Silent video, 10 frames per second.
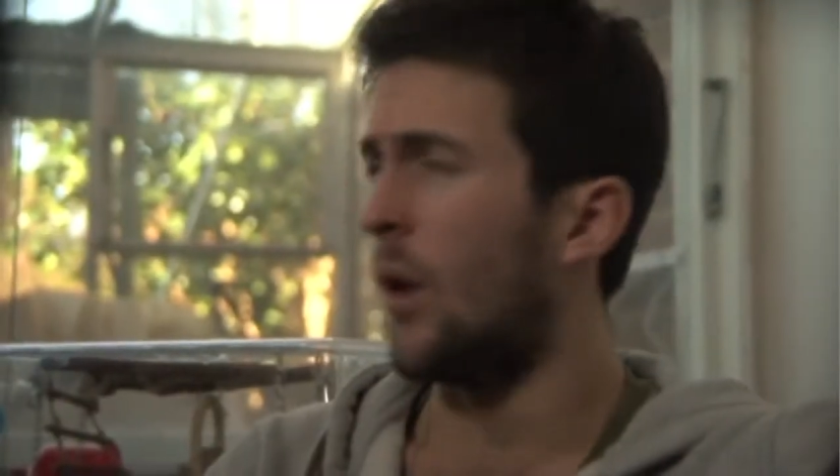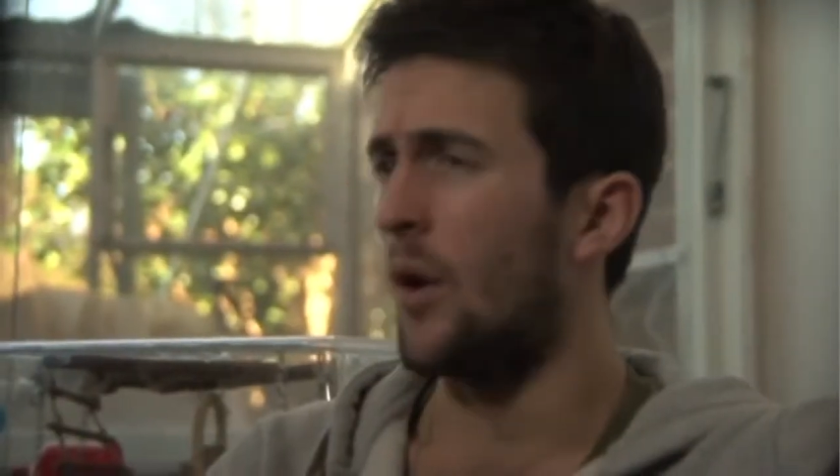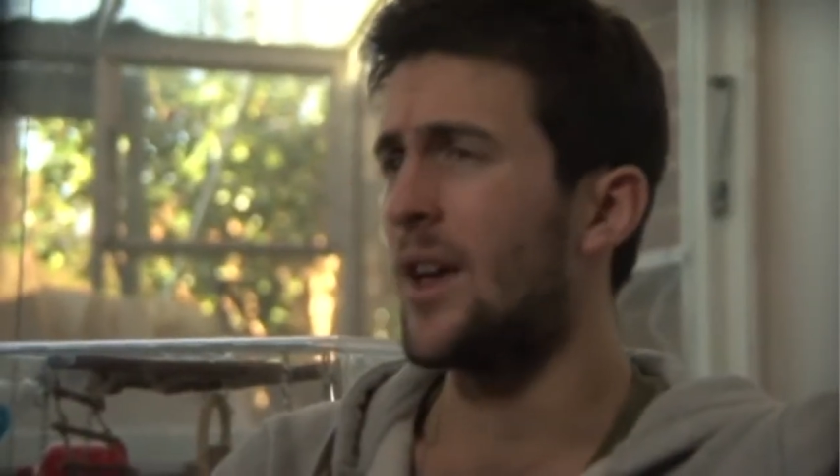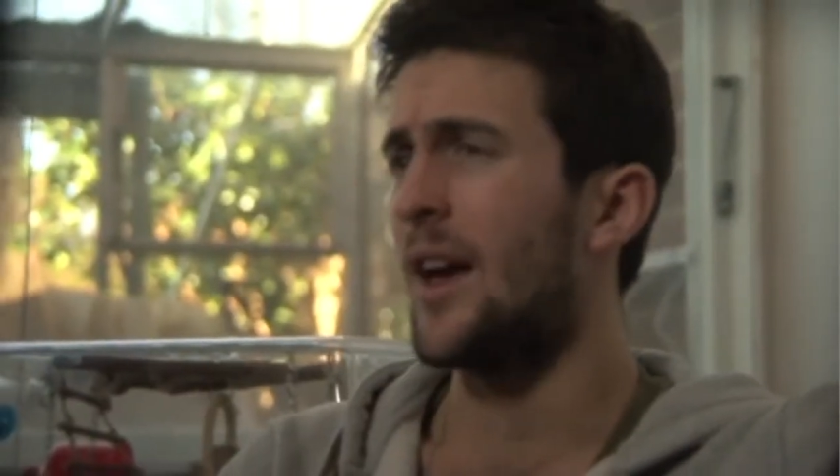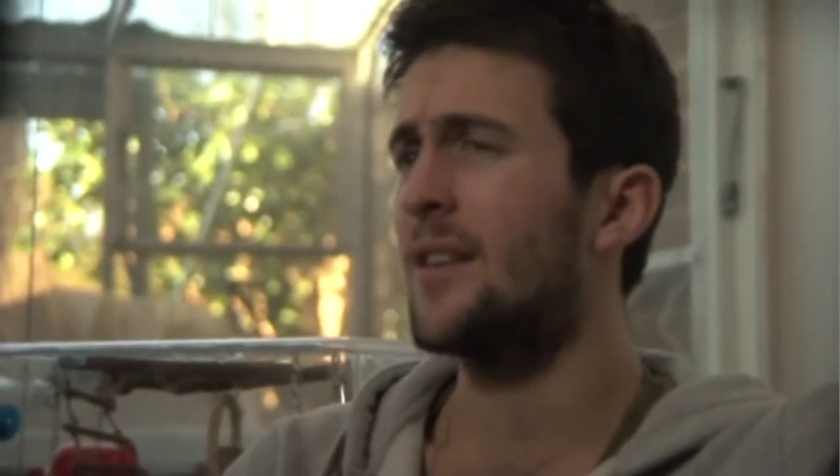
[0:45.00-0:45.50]
Well,
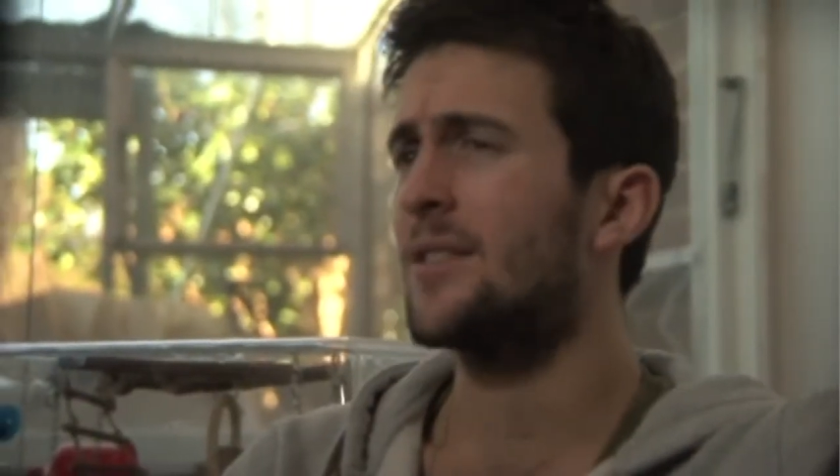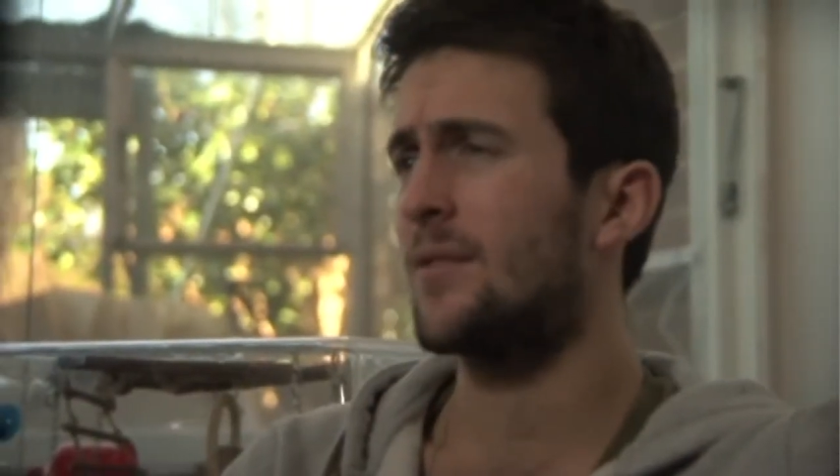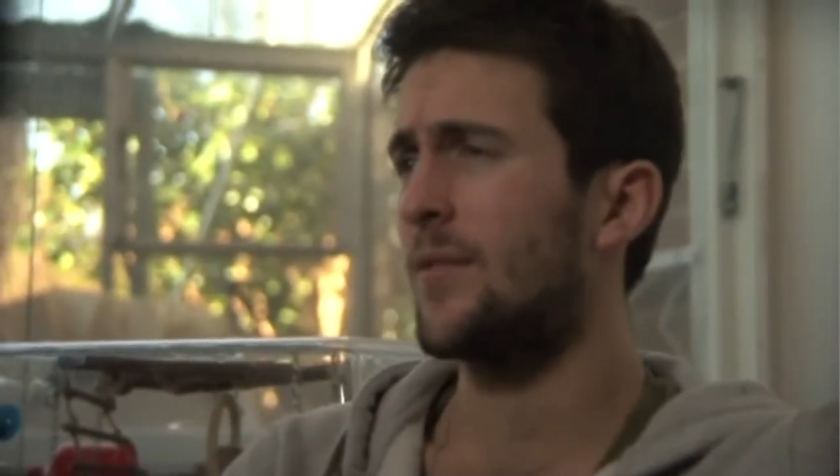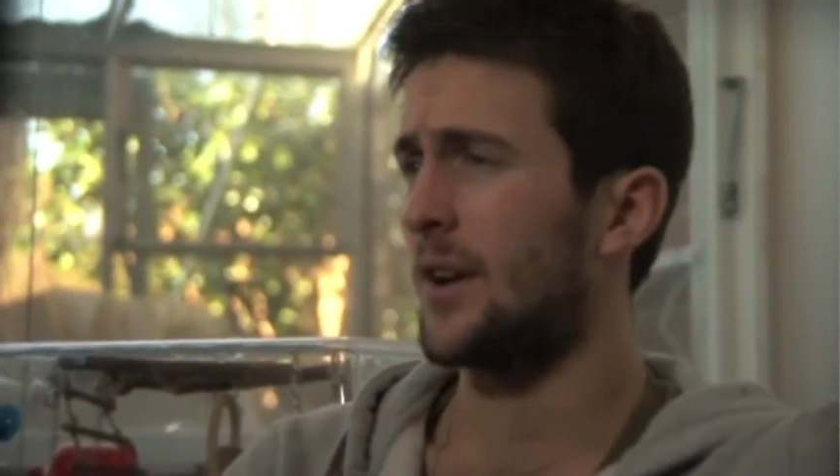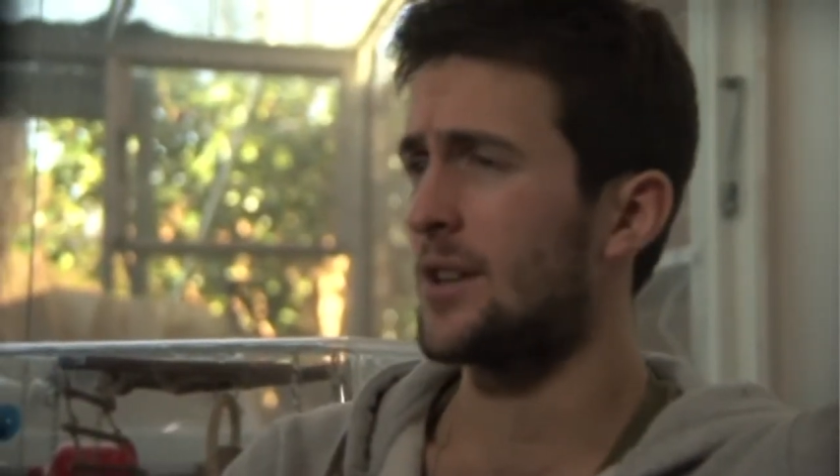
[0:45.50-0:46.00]
yeah, that,
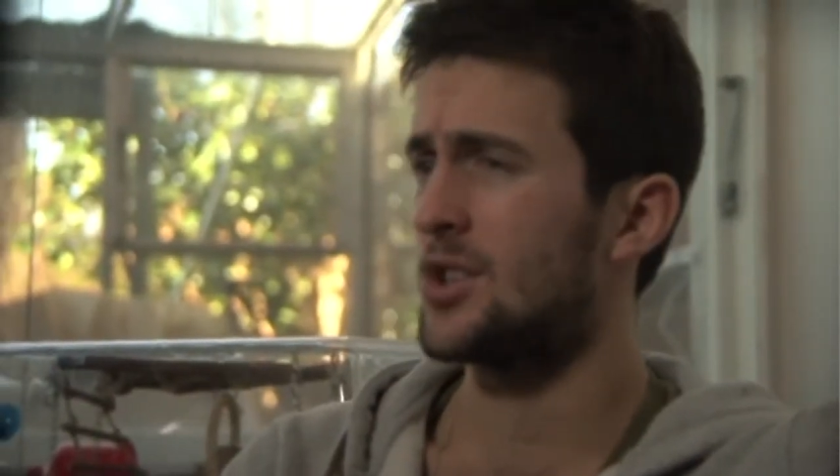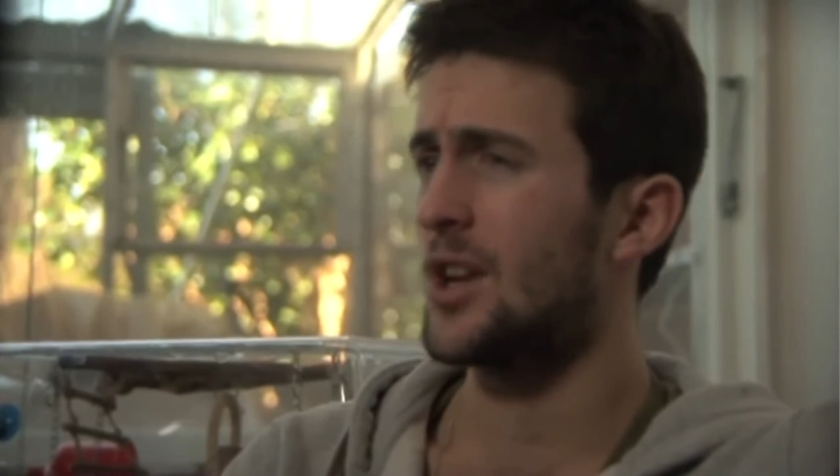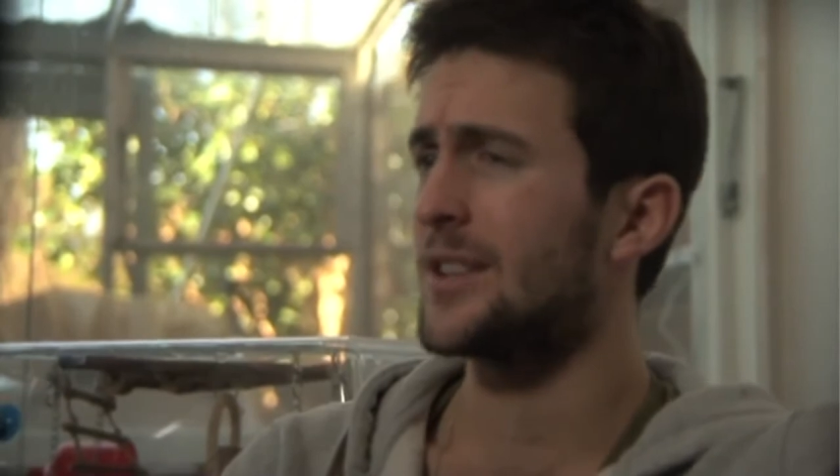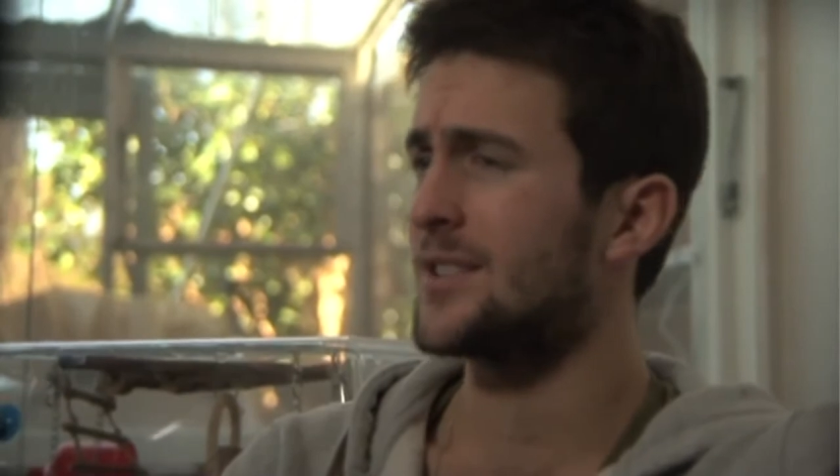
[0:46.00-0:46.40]
will do shits,